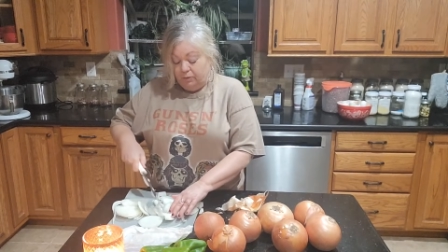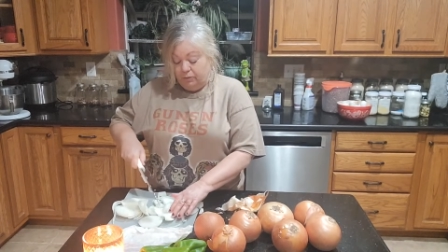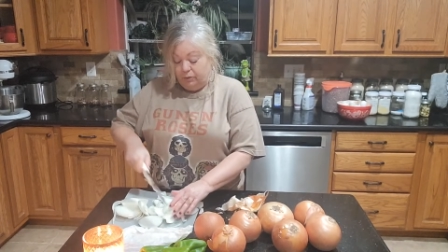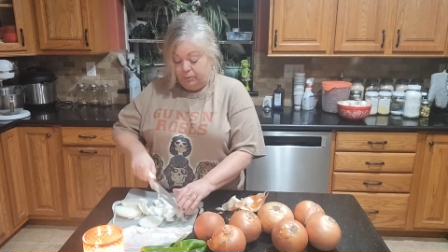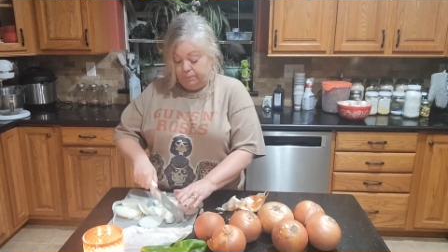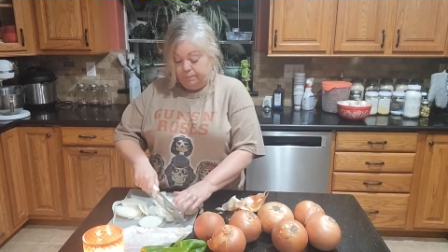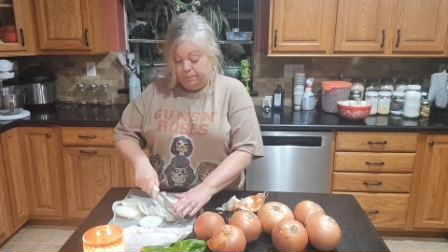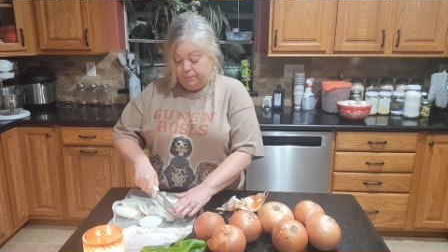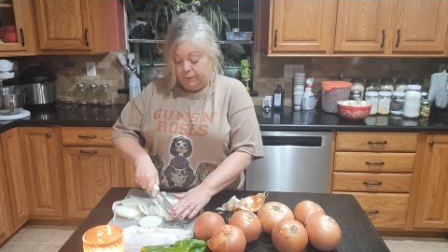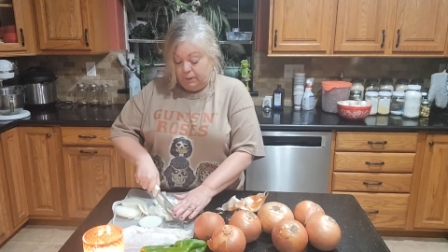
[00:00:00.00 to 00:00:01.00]
so
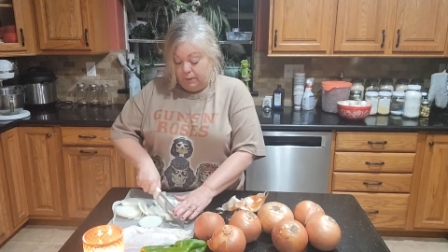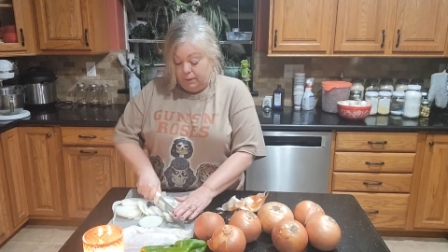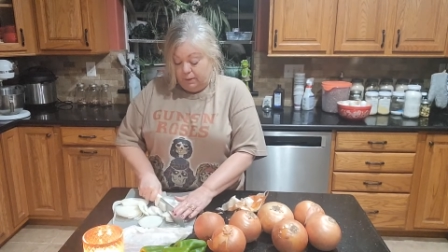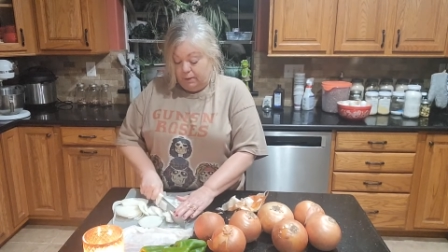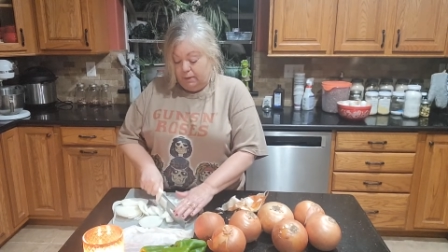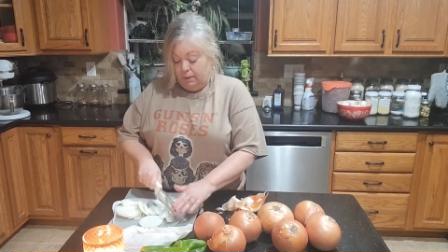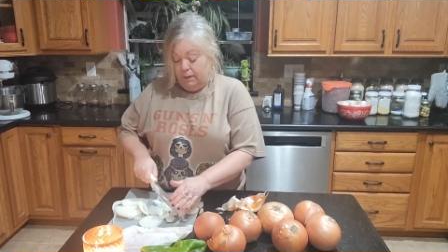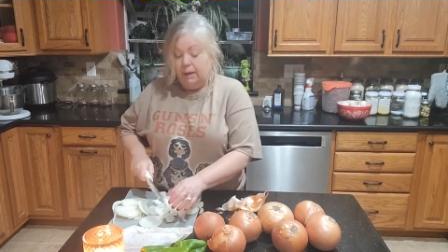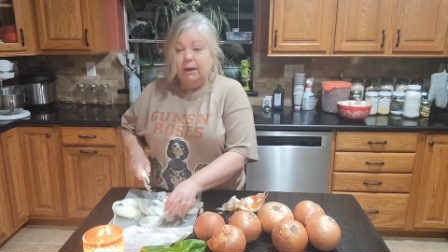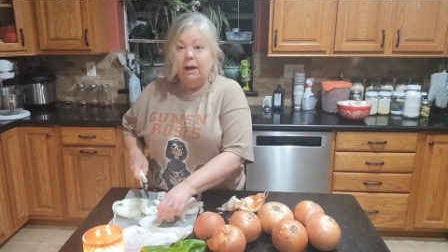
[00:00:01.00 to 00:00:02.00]

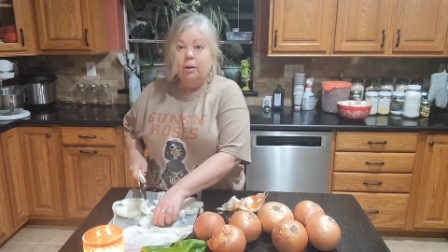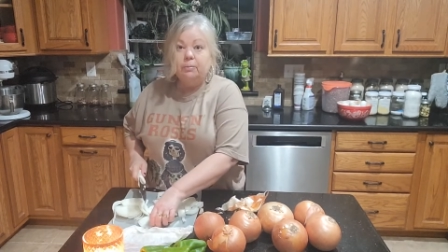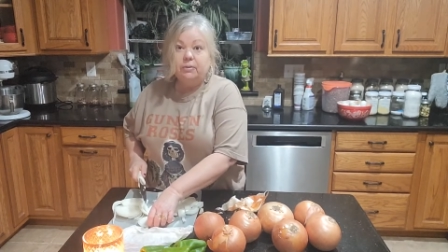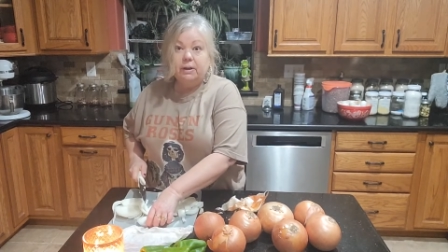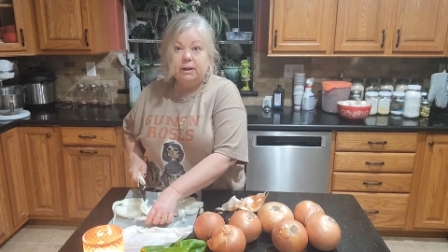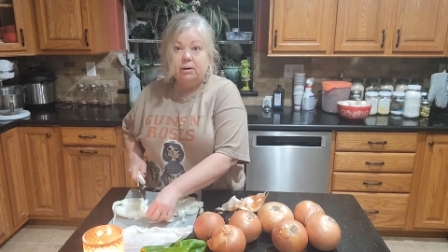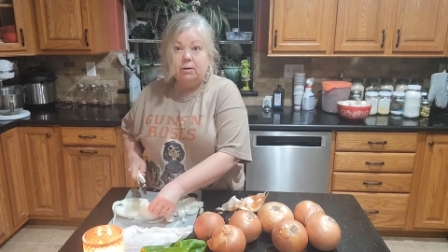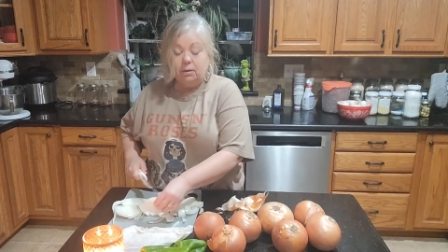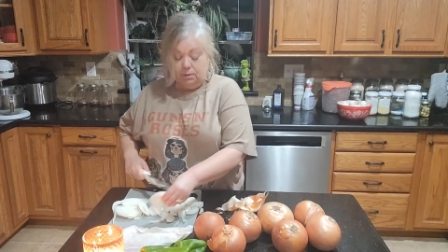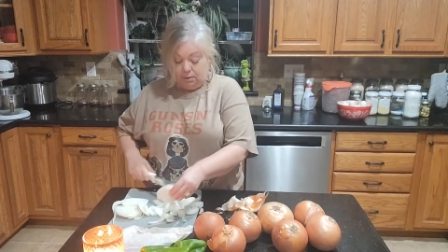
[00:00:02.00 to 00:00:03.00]
it helps a
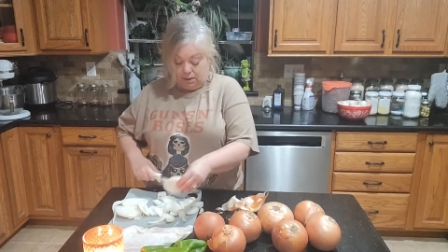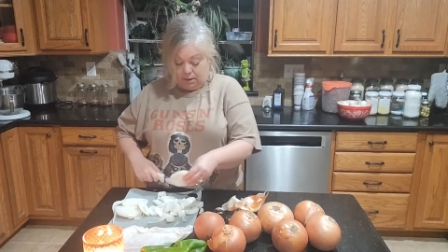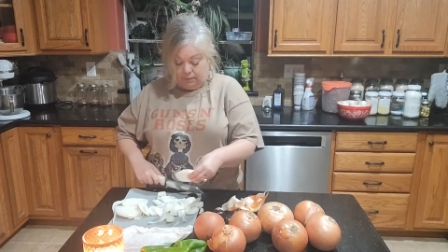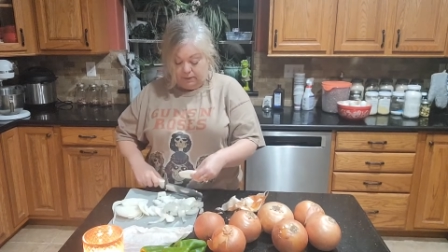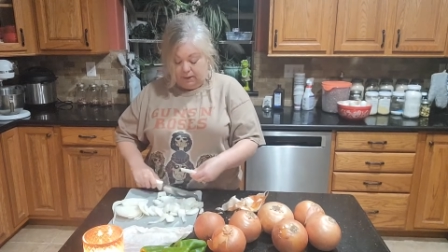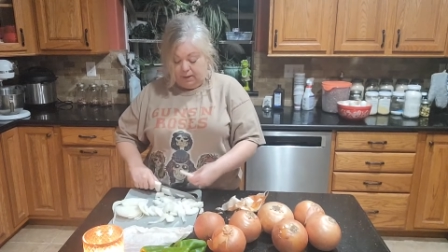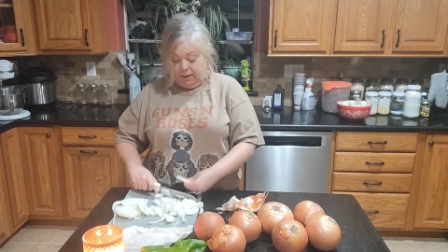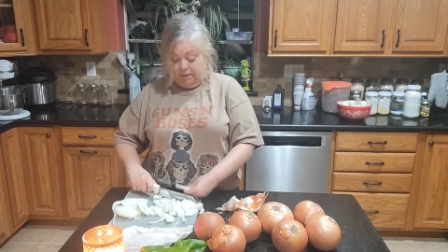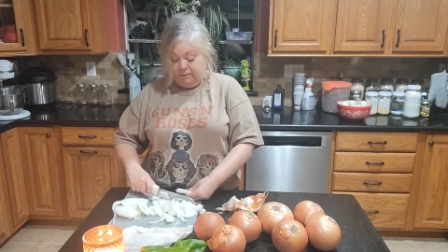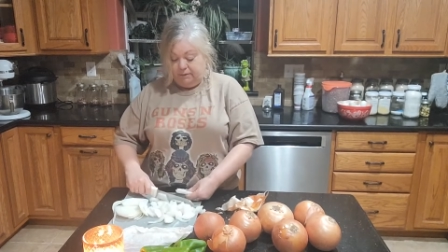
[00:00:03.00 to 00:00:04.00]
little.
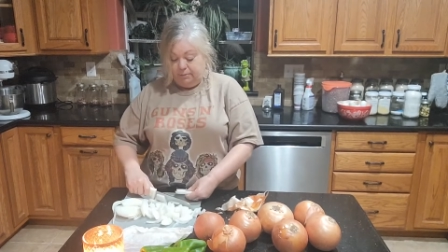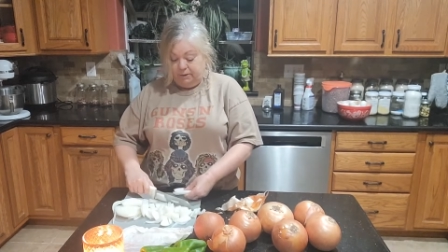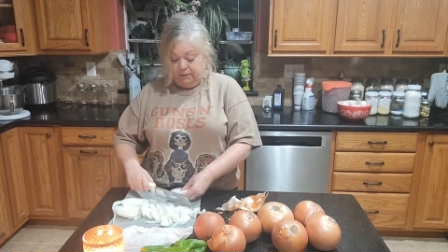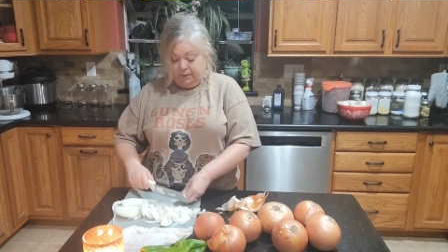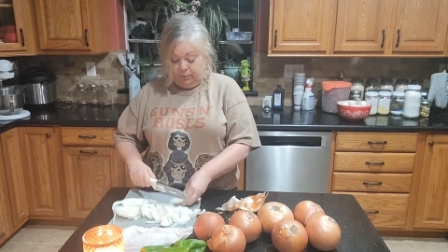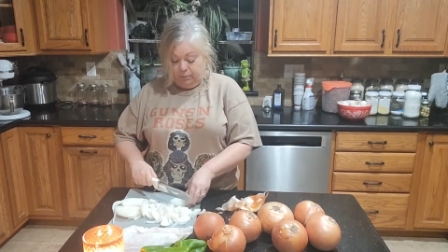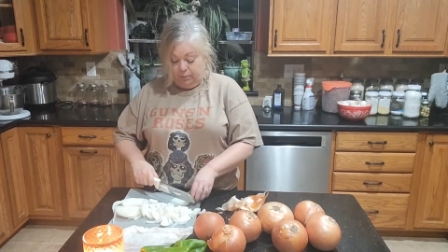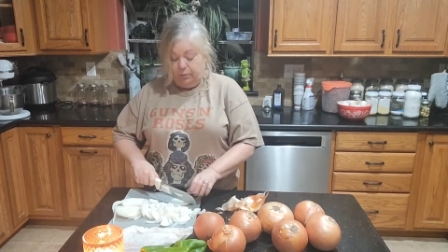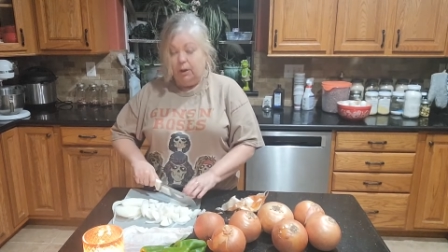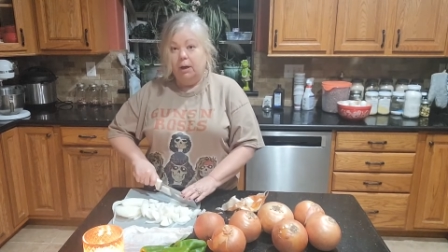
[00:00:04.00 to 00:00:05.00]
I have to admit they
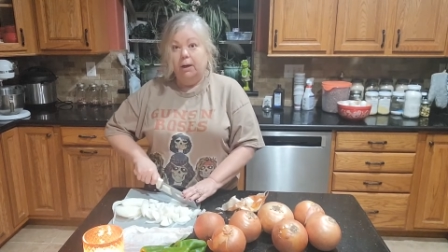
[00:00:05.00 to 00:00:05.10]
were